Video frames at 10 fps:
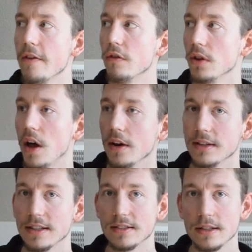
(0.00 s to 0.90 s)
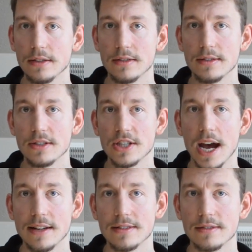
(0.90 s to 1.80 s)
for long distance
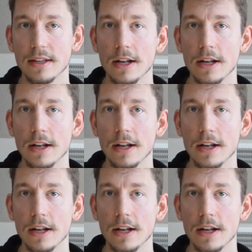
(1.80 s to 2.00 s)
shots.